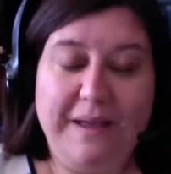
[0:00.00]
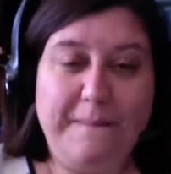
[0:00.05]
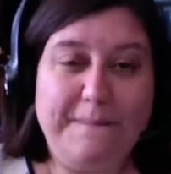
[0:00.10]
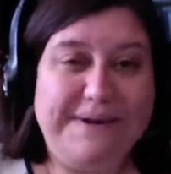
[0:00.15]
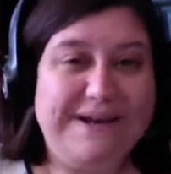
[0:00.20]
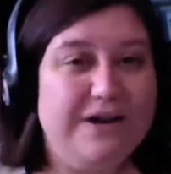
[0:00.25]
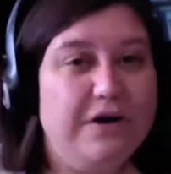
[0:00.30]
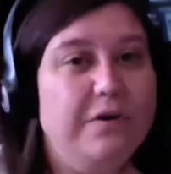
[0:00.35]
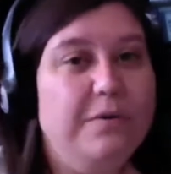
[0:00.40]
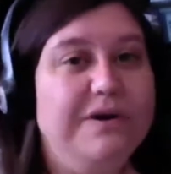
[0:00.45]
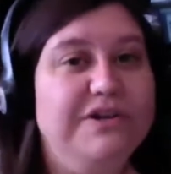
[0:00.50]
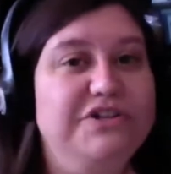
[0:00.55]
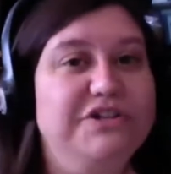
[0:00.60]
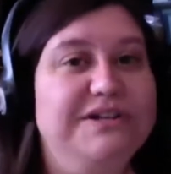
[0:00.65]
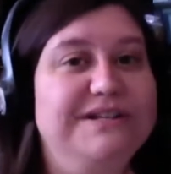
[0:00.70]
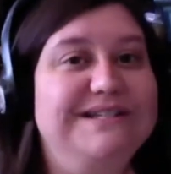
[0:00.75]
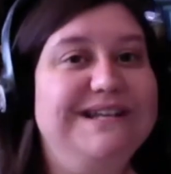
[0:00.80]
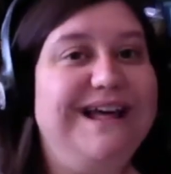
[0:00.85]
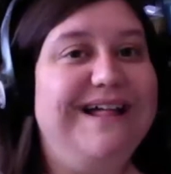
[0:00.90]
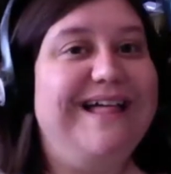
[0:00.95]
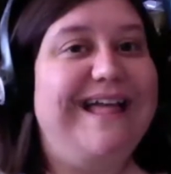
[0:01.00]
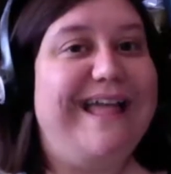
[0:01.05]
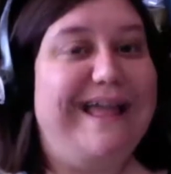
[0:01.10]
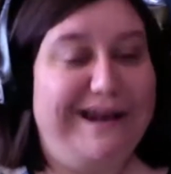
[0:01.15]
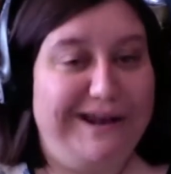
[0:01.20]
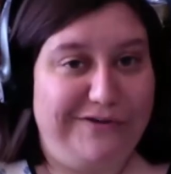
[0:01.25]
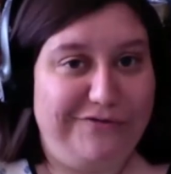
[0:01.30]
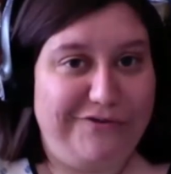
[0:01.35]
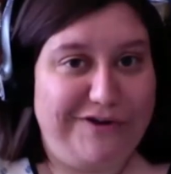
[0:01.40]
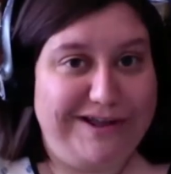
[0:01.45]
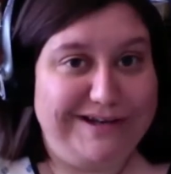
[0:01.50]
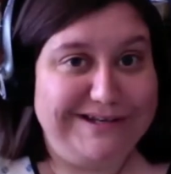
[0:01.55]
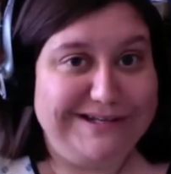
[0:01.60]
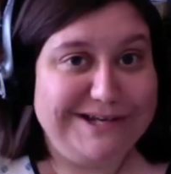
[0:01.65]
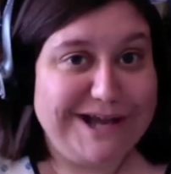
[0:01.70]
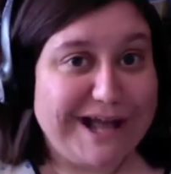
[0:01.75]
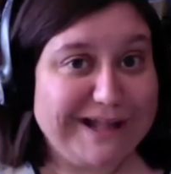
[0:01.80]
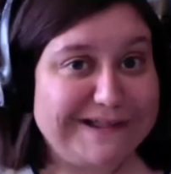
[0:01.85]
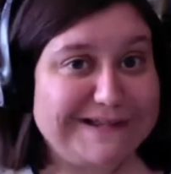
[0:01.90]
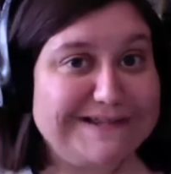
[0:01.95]
But I don't want you to tell any friend,
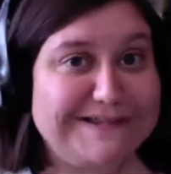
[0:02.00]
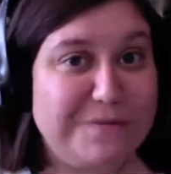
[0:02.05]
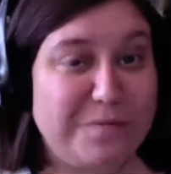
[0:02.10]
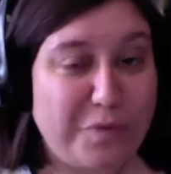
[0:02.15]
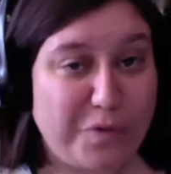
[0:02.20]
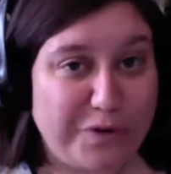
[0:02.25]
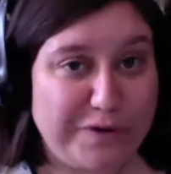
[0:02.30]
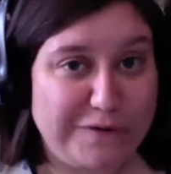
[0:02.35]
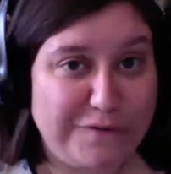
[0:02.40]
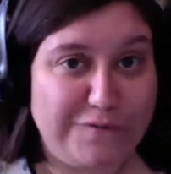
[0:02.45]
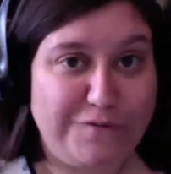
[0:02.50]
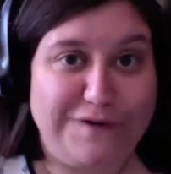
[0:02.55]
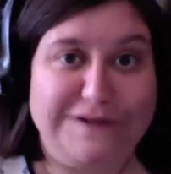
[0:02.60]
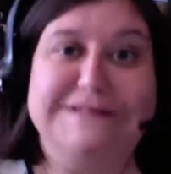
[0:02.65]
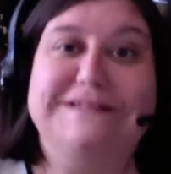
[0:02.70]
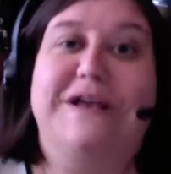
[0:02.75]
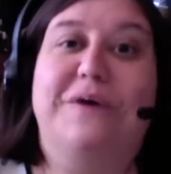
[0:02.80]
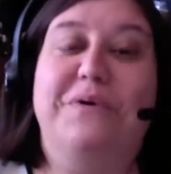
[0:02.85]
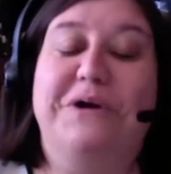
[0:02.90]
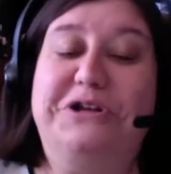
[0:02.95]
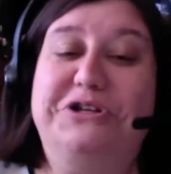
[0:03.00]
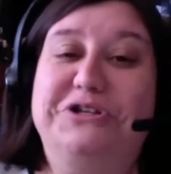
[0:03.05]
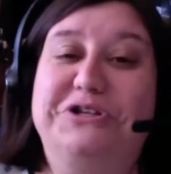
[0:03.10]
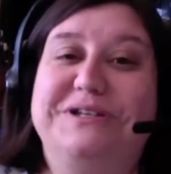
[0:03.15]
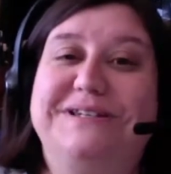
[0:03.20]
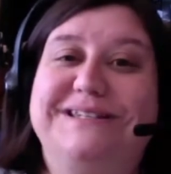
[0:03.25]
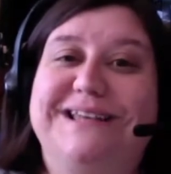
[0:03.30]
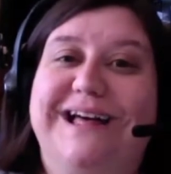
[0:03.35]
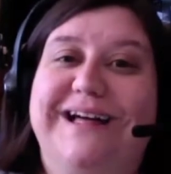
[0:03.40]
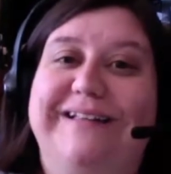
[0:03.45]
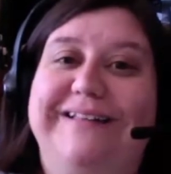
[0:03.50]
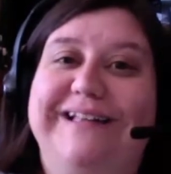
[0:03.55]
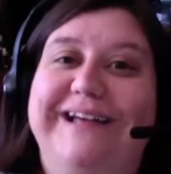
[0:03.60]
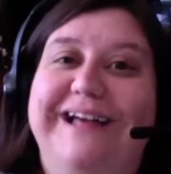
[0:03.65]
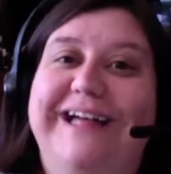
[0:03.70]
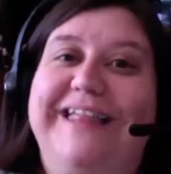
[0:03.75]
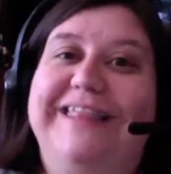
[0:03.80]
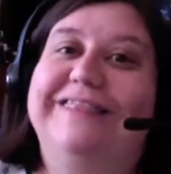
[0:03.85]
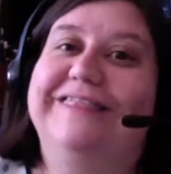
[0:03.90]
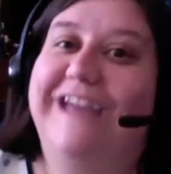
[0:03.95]
not the supportive friends. I want you to tell
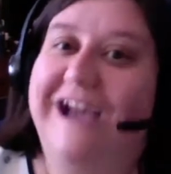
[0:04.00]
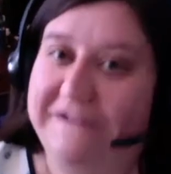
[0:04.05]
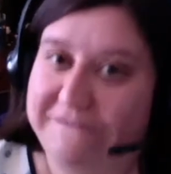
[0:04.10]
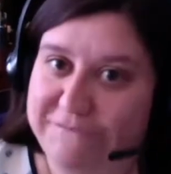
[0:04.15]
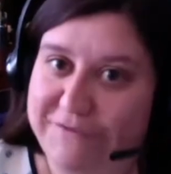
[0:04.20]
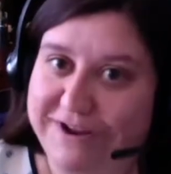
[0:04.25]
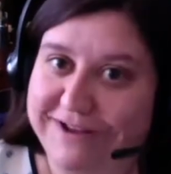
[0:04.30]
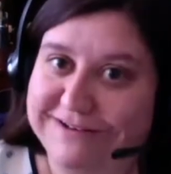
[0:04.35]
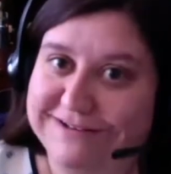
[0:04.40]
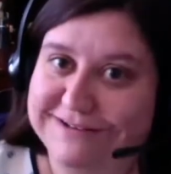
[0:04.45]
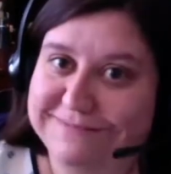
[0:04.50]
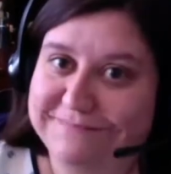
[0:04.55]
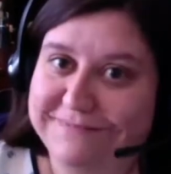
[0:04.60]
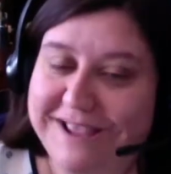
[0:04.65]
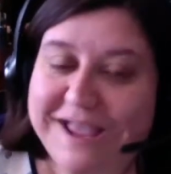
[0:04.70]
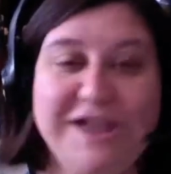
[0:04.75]
that friend.